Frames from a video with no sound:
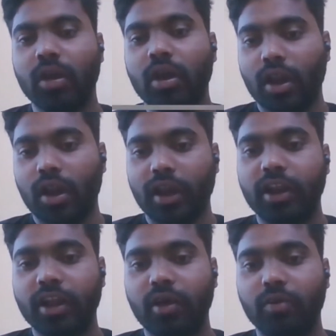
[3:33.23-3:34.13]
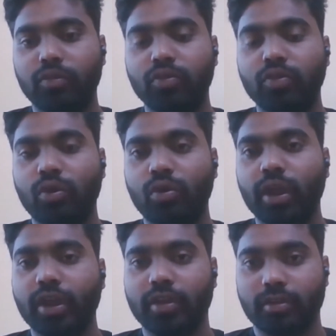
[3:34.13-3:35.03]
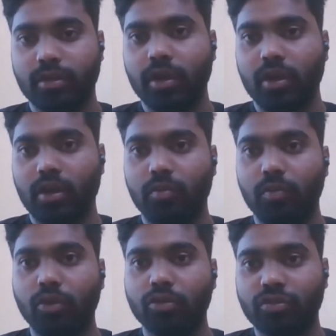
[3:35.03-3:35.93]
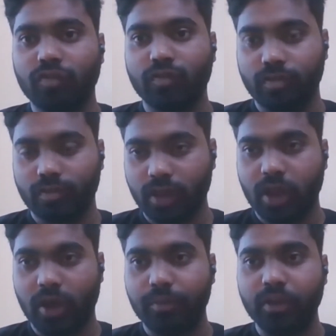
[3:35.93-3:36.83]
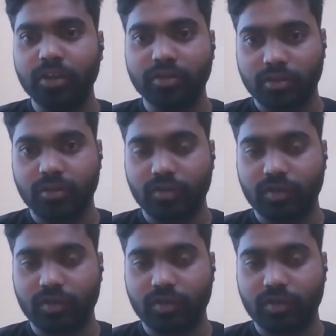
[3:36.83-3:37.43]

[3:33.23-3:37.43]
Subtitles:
Later I come to know most of the companies